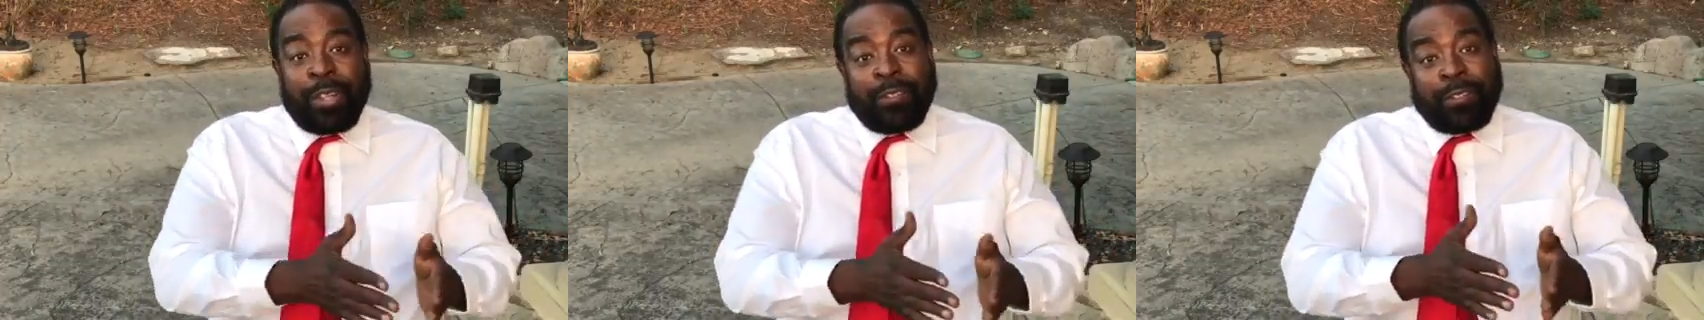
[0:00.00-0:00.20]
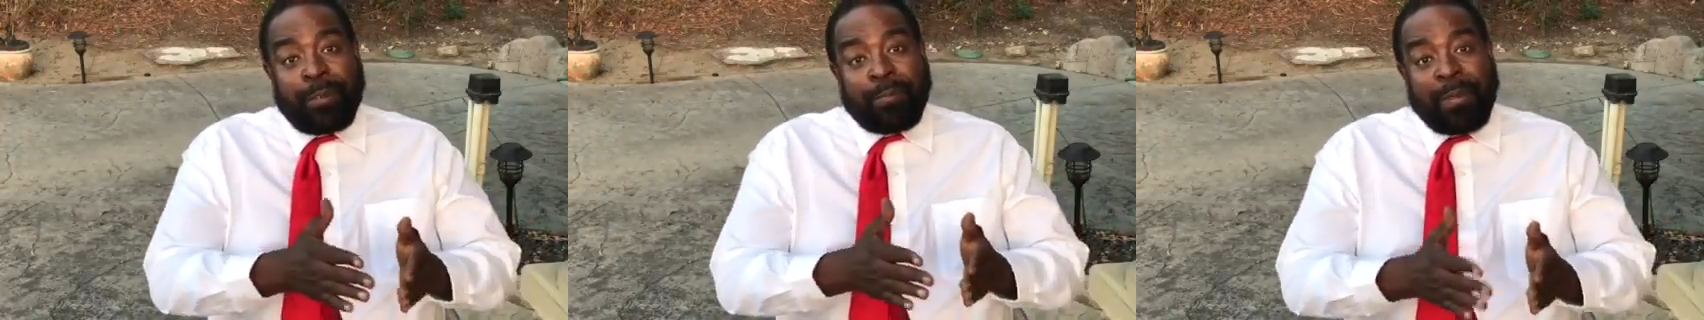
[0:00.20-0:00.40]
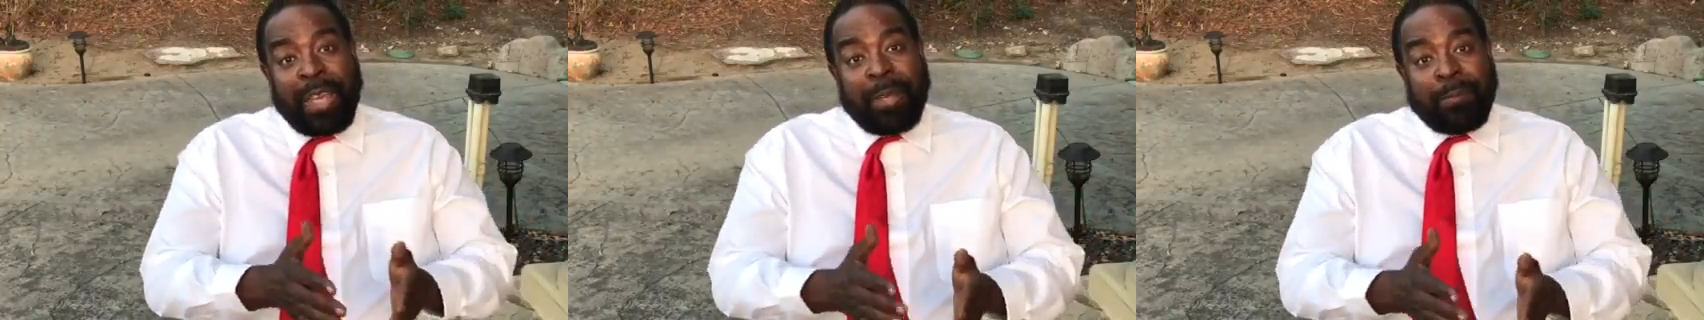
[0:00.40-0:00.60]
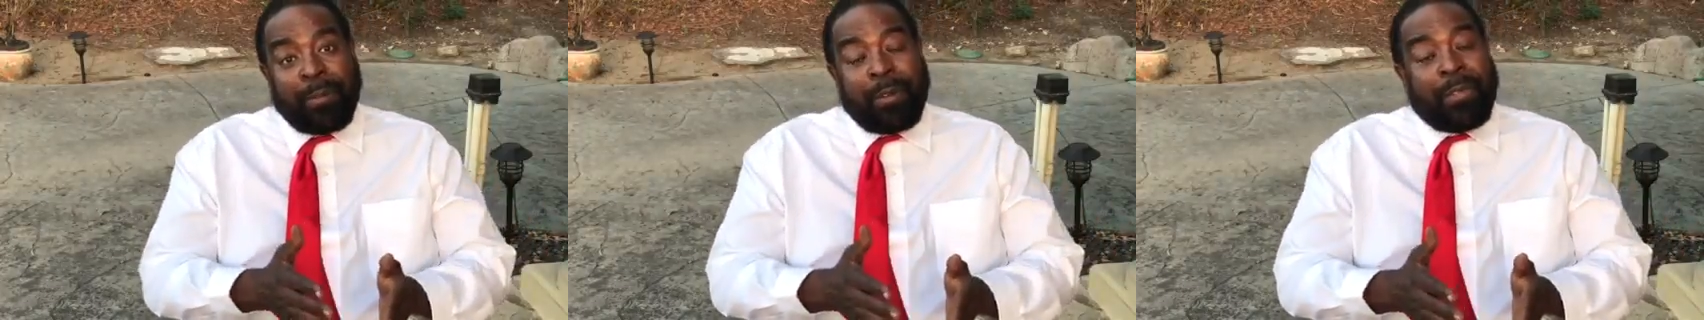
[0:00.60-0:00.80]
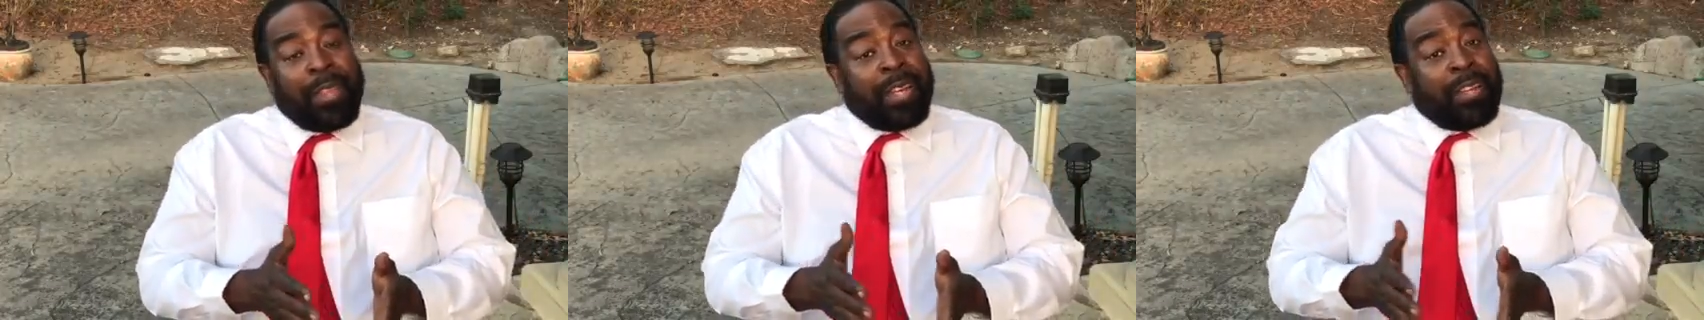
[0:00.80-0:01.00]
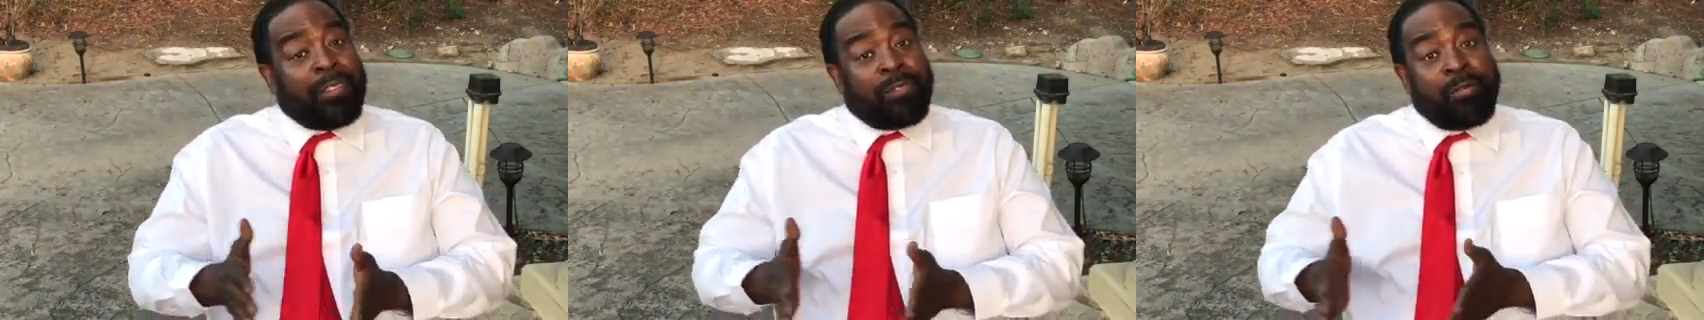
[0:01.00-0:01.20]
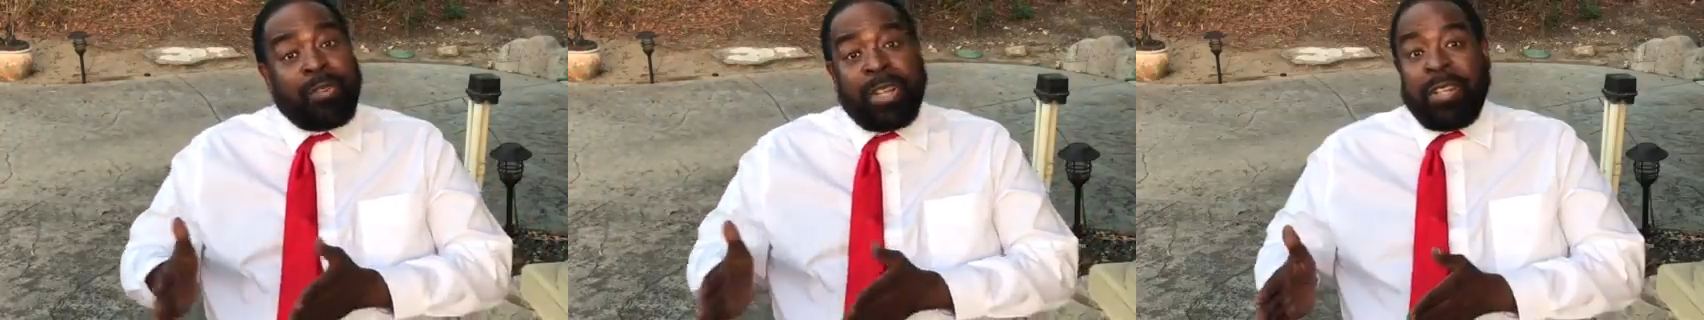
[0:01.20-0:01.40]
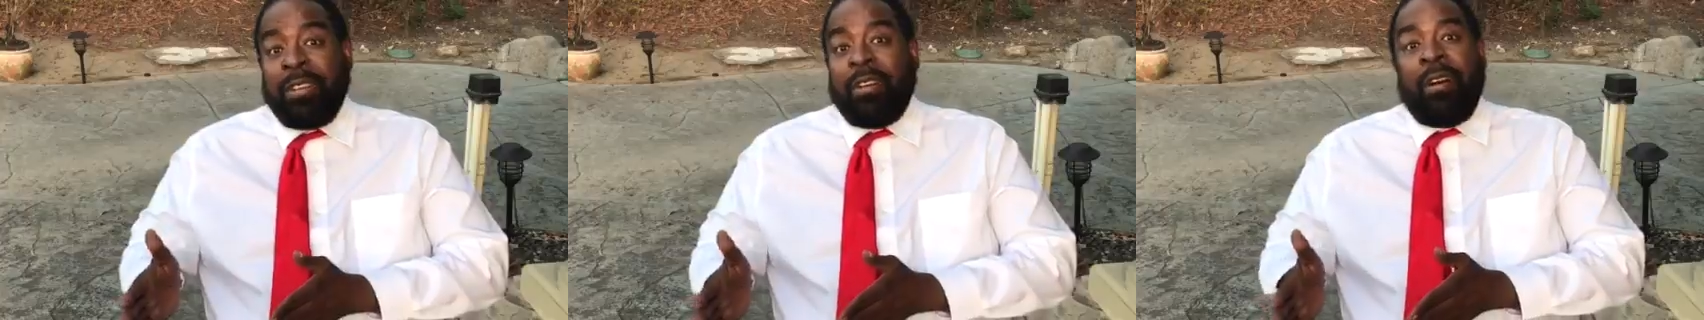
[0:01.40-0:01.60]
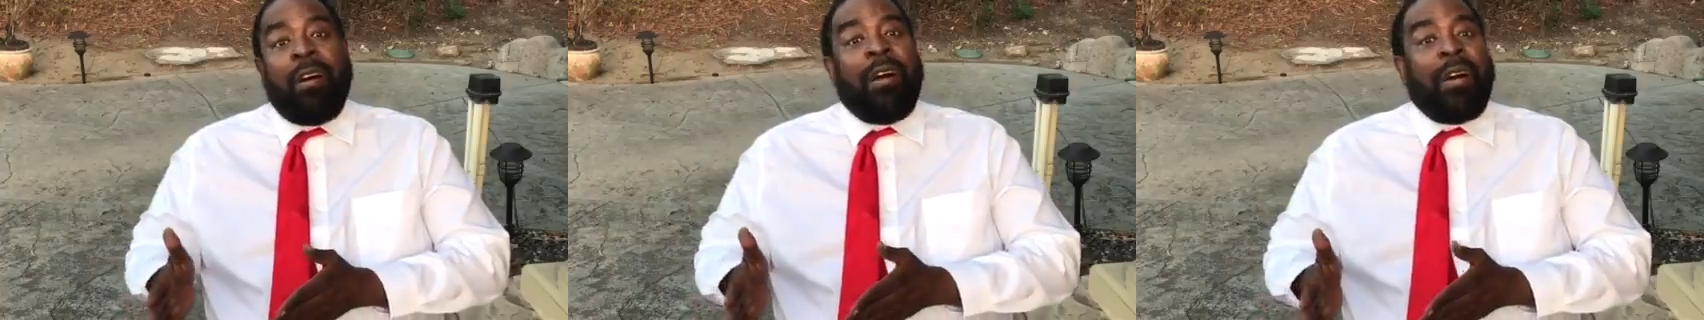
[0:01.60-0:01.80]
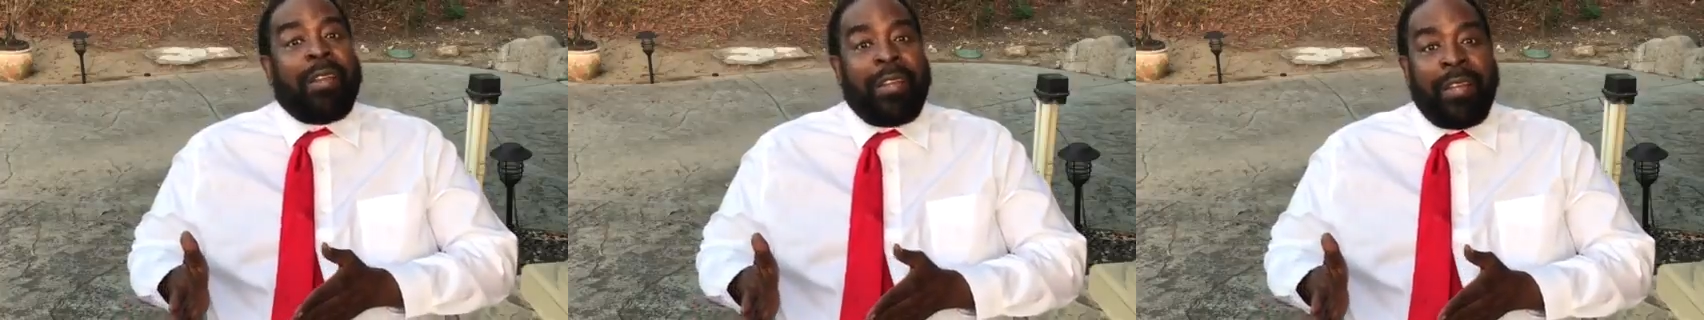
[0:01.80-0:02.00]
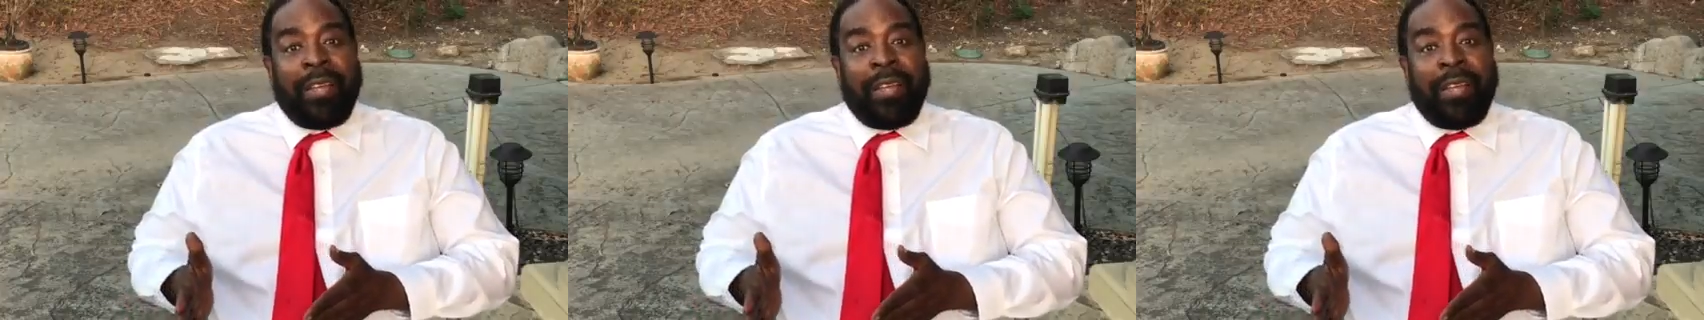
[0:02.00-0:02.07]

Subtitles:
as the paper that is written on.